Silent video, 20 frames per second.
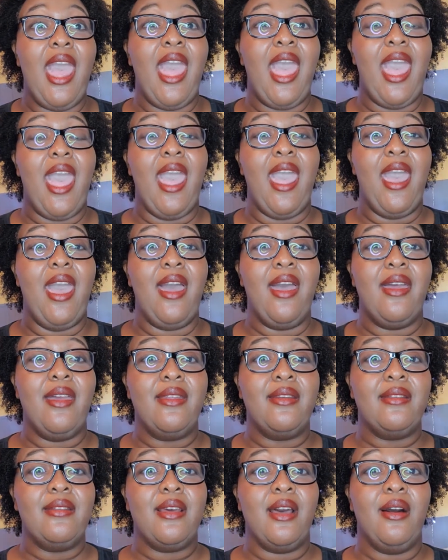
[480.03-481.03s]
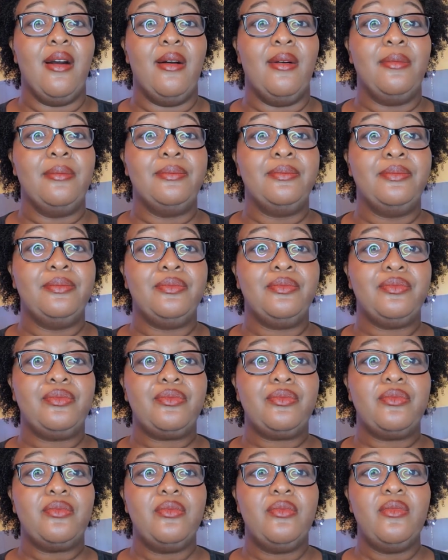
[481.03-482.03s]
And
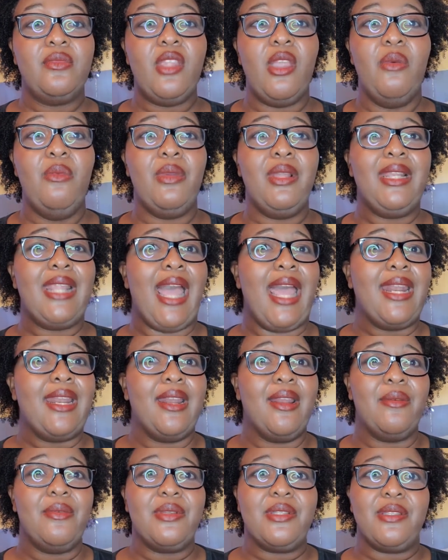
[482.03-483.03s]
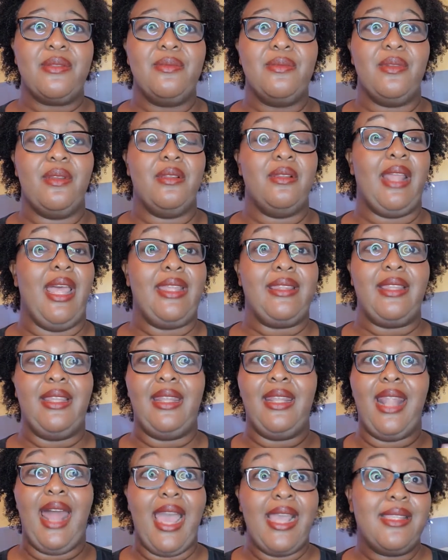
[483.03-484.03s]
we landed. It was like the
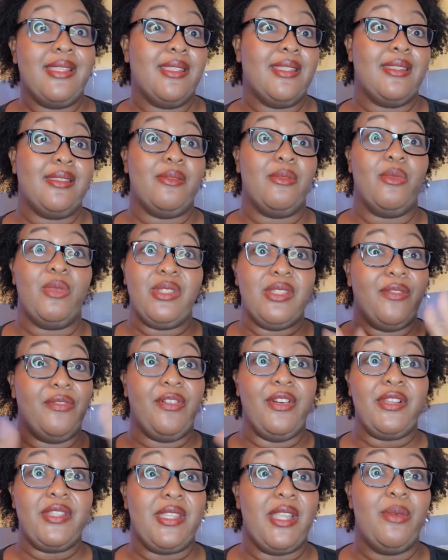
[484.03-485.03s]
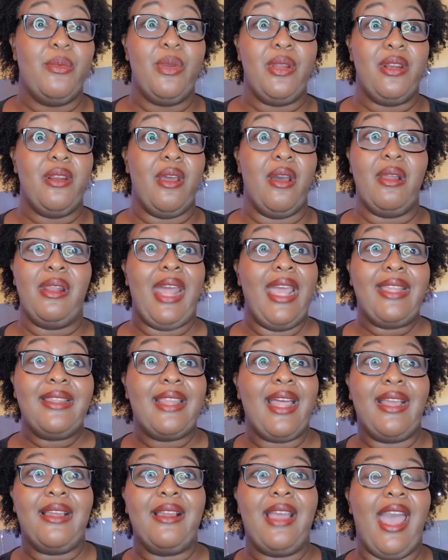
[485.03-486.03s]
lights was the first thing
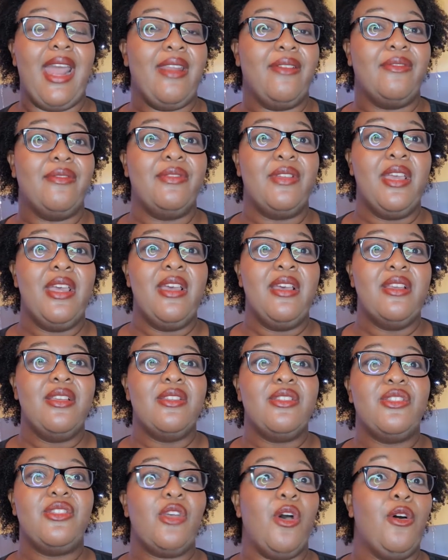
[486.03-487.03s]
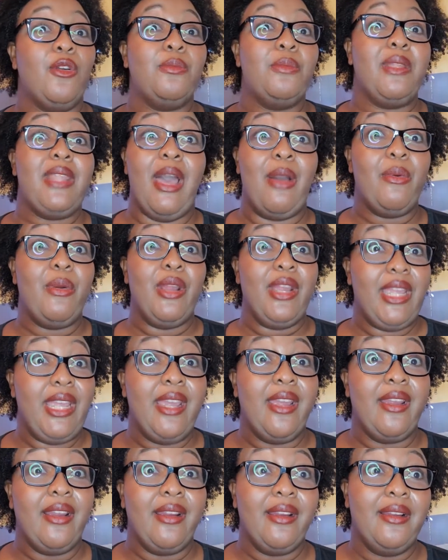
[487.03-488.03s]
that kind of sold me that we're
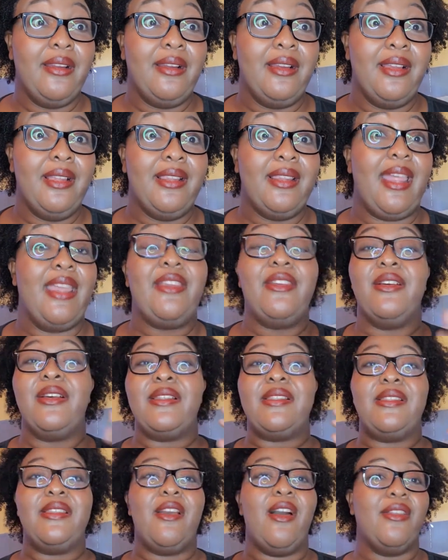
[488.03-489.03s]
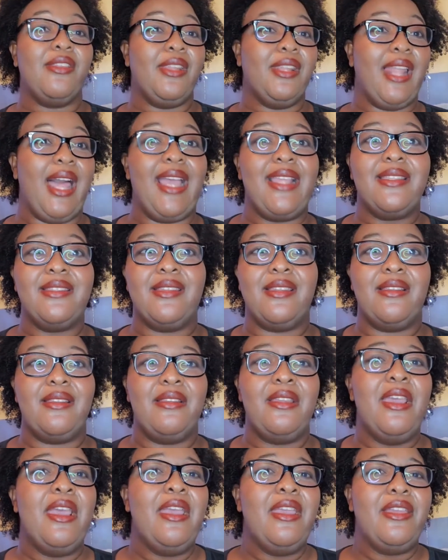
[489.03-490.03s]
here. Like you could see all the lights, and
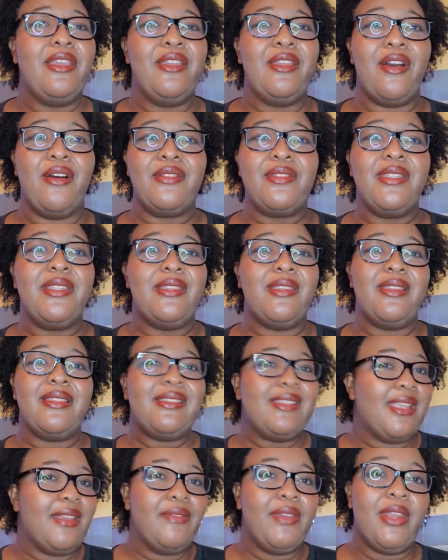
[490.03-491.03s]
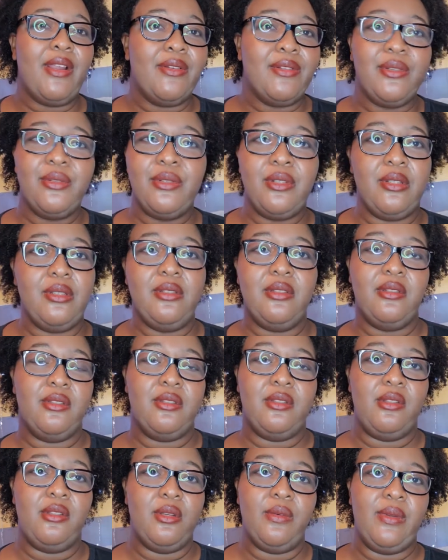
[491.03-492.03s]
TV don't
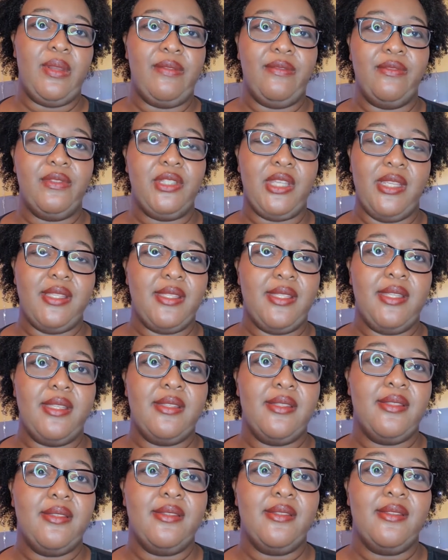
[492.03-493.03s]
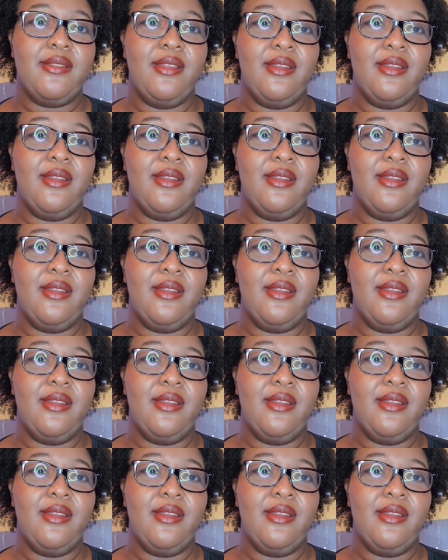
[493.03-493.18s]
do it justice.